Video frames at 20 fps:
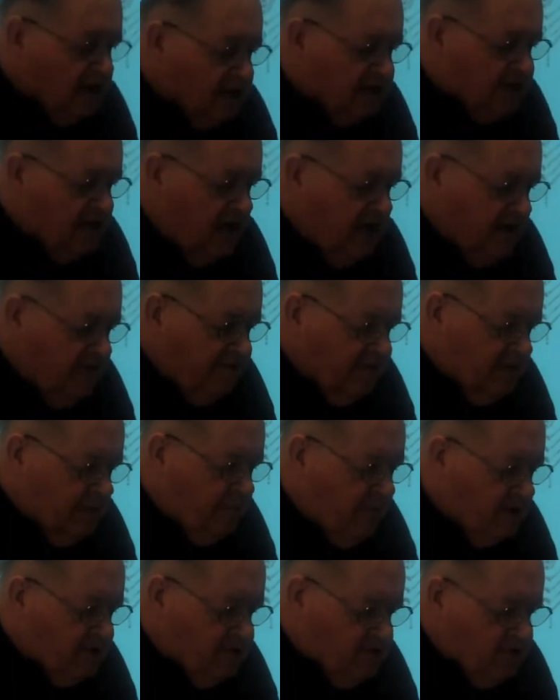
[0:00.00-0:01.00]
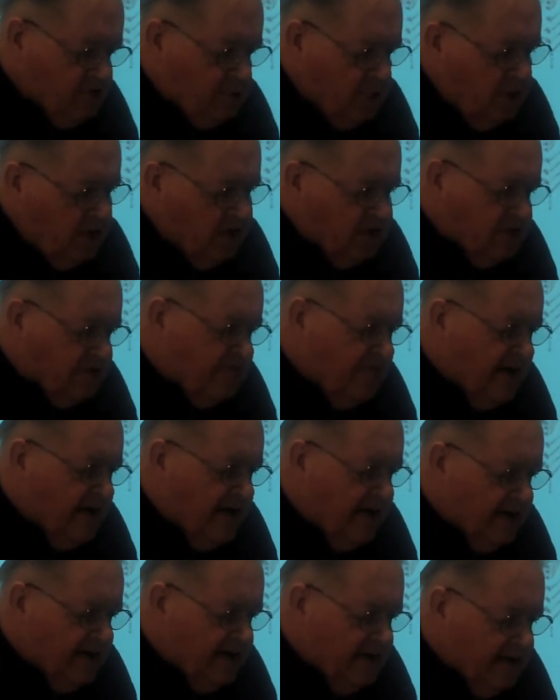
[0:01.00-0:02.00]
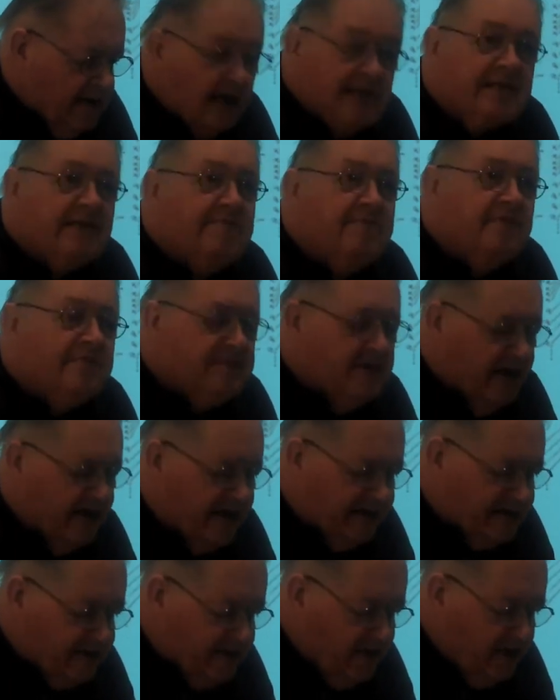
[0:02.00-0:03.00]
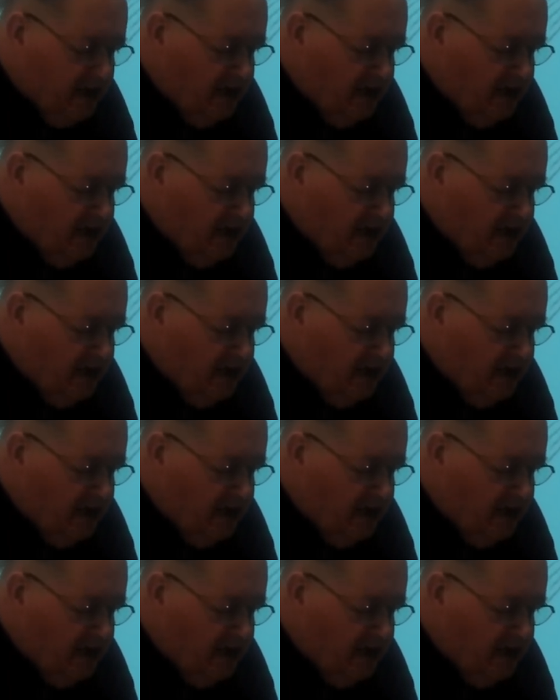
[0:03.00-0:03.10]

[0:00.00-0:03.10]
designed for the Brussels World's Fair in 1958.